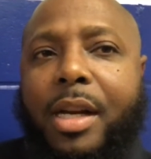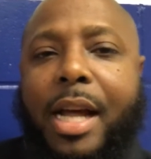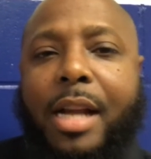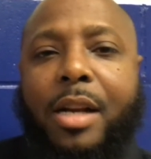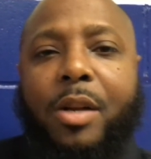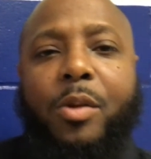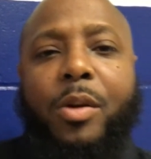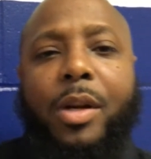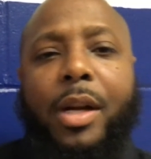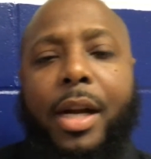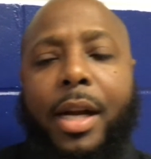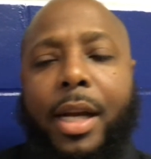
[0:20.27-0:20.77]
I
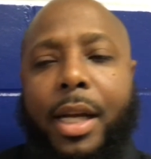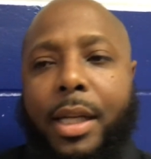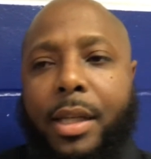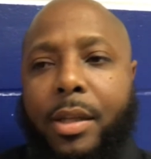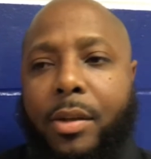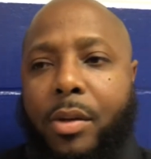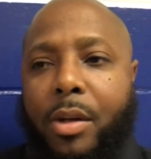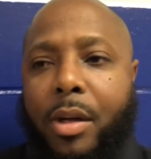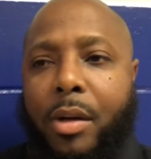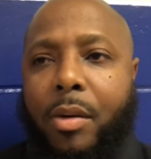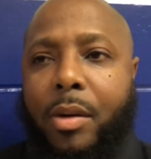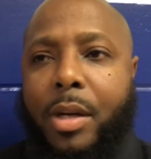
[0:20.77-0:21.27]
knew that,
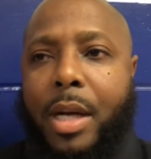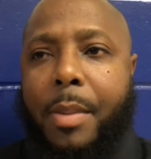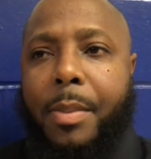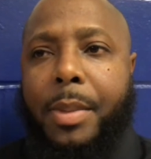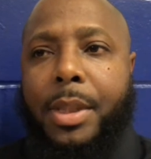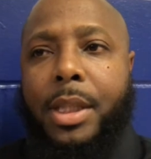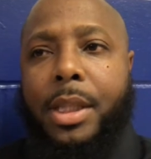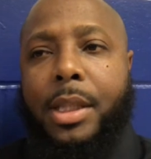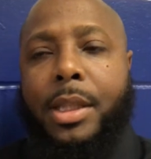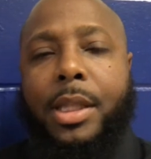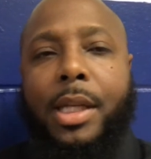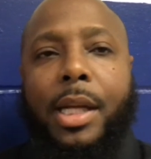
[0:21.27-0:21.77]
you know,
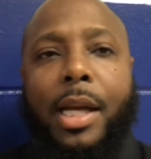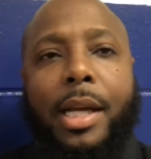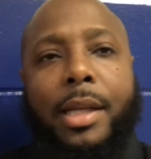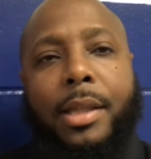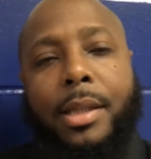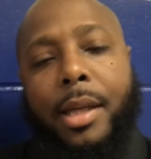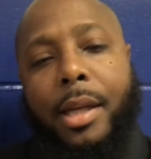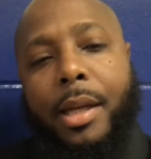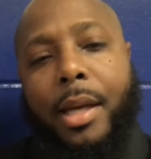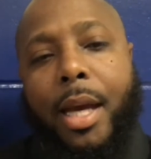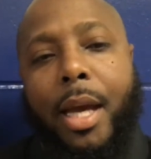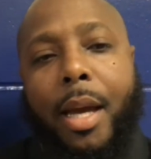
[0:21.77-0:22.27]
coming
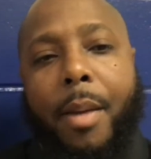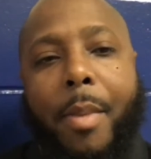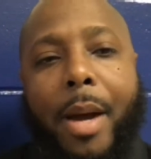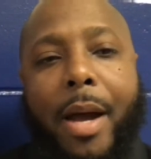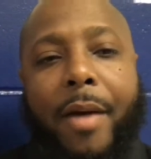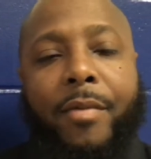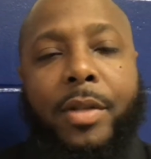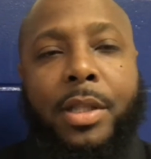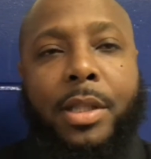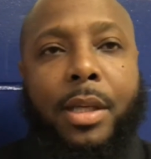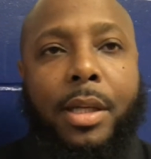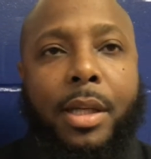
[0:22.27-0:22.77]
into the game,
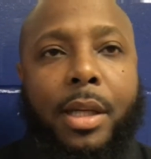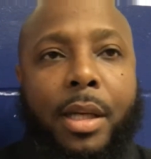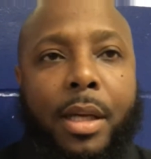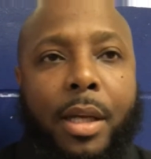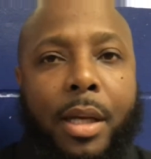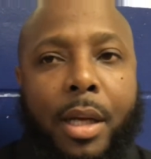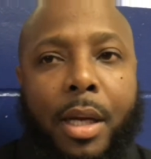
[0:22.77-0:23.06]
obviously,